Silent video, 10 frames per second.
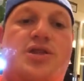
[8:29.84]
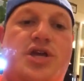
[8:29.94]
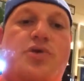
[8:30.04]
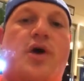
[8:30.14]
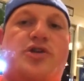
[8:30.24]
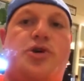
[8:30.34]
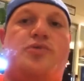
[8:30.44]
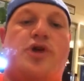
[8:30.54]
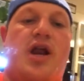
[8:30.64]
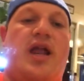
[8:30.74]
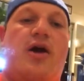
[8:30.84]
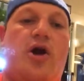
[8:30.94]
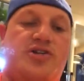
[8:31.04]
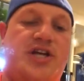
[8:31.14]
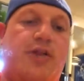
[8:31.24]
the U.S. troops were not allowed
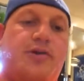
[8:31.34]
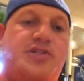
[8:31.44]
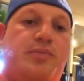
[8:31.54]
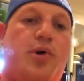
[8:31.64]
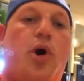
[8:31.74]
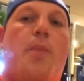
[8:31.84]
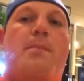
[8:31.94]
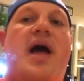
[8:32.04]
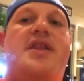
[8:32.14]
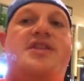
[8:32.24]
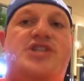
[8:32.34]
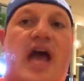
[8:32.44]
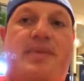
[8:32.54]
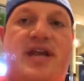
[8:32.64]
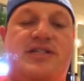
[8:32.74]
artillery support. But the
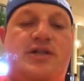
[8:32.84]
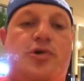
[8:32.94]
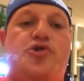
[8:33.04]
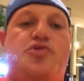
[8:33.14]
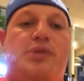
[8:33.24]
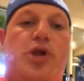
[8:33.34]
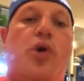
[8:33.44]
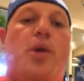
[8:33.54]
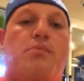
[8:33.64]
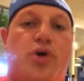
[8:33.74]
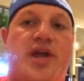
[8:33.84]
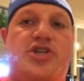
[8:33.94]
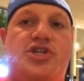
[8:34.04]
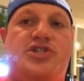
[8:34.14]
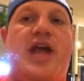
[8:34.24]
Japanese soldiers blew up
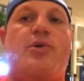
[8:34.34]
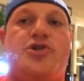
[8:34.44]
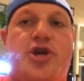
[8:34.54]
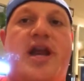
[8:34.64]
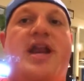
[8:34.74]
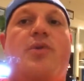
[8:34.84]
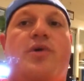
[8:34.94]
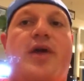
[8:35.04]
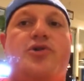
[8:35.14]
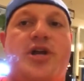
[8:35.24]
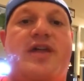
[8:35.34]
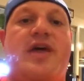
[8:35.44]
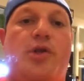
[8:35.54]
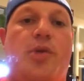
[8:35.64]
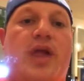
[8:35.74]
bridges. They retreated. And when they retreated,
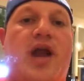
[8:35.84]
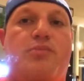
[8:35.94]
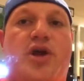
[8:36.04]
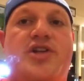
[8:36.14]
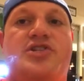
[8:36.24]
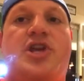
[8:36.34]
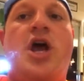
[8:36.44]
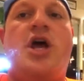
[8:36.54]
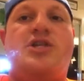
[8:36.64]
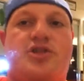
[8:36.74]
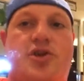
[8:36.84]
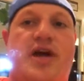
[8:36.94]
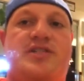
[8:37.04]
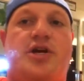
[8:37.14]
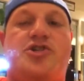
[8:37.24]
they blew up a lot of bridges. So the
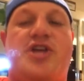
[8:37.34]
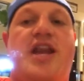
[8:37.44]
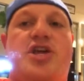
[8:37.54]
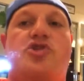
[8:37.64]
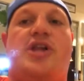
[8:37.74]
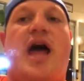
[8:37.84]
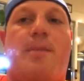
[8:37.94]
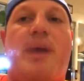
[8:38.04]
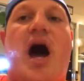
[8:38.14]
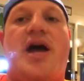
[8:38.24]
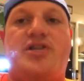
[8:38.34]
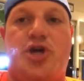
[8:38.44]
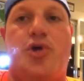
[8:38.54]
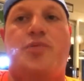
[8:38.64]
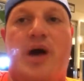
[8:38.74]
U.S. soldiers had to use a lot of
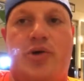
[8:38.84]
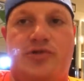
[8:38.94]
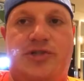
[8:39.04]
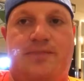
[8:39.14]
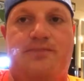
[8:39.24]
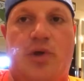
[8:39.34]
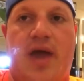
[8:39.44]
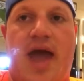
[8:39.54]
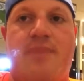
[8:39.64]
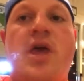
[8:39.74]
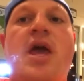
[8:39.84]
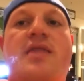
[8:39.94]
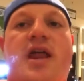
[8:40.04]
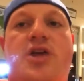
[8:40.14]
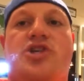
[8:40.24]
pontoon boats. Okay?
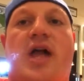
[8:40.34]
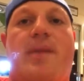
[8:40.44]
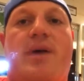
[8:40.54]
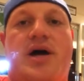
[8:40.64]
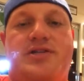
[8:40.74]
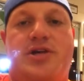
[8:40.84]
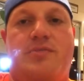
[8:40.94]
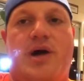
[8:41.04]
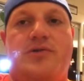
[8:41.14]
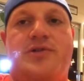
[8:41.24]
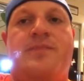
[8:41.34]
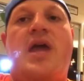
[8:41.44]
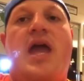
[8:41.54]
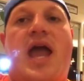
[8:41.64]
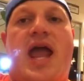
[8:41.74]
That he used a lot of pontoon boats.
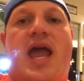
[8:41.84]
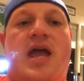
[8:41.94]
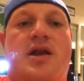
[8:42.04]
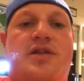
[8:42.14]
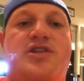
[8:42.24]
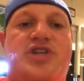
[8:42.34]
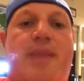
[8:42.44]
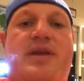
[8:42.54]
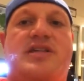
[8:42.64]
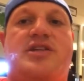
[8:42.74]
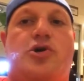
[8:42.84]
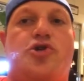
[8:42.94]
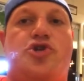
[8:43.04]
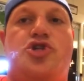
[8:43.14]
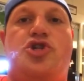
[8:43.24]
And the Japanese
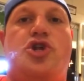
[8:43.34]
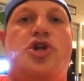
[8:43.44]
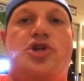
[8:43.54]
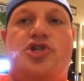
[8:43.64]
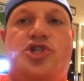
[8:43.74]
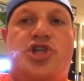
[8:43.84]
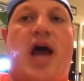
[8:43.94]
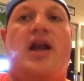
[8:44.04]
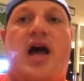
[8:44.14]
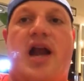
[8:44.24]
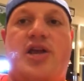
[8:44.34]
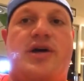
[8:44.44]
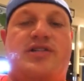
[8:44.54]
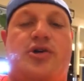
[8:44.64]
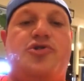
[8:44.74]
soldiers shot a lot of
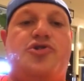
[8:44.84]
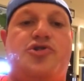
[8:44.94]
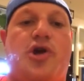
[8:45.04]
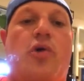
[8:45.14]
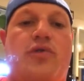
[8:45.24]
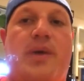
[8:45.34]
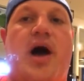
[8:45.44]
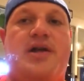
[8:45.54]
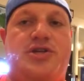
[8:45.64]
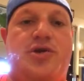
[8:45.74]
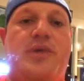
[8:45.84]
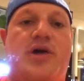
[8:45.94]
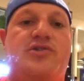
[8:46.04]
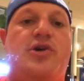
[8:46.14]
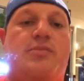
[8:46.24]
U.S. soldiers on the pontoon
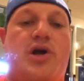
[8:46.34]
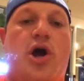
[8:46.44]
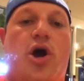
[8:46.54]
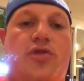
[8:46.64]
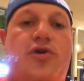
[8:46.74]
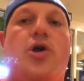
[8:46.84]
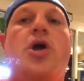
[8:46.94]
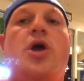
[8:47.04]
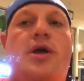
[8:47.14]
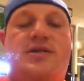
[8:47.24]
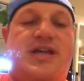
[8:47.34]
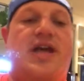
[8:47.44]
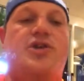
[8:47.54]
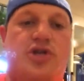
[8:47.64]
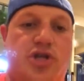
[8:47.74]
boats. So MacArthur
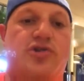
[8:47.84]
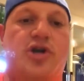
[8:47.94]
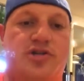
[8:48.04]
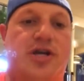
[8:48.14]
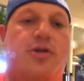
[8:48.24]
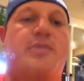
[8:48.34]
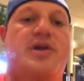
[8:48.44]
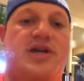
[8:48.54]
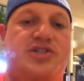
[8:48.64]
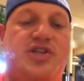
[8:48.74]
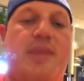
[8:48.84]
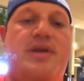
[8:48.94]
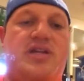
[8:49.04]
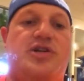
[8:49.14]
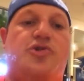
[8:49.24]
said, "You can use artillery because the
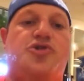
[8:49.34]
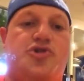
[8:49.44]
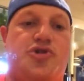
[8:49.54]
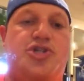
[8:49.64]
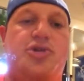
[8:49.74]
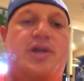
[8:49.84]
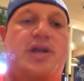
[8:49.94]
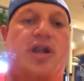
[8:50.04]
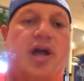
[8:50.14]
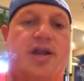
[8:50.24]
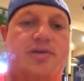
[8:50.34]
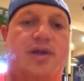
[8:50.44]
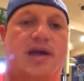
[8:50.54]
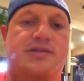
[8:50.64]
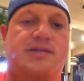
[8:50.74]
Japanese soldiers are shooting at a lot of you
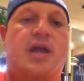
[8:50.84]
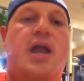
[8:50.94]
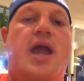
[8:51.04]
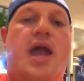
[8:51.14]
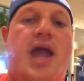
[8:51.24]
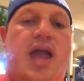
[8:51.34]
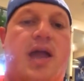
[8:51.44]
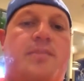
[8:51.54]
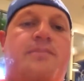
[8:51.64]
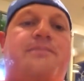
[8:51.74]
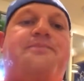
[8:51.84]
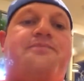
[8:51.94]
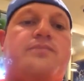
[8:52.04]
guys." And